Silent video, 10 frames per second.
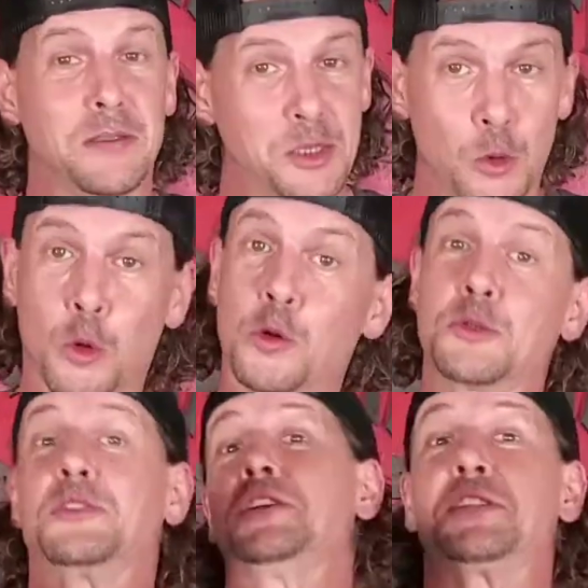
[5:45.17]

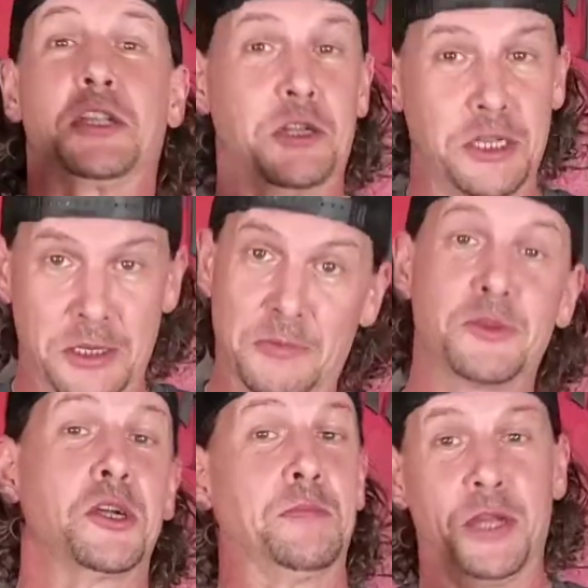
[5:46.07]
scores instantly
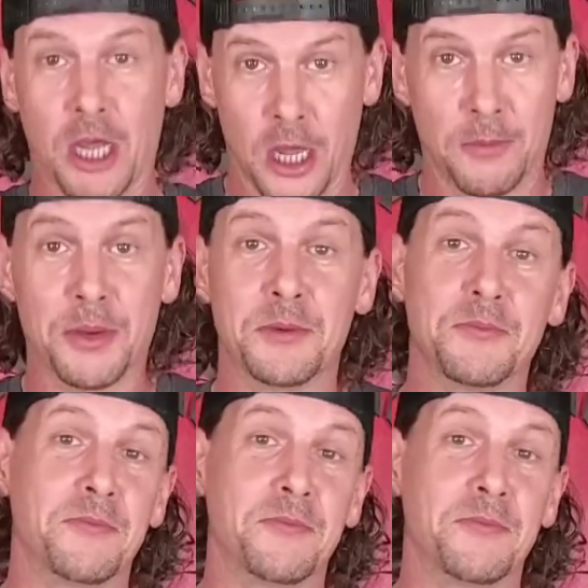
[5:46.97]
jumped up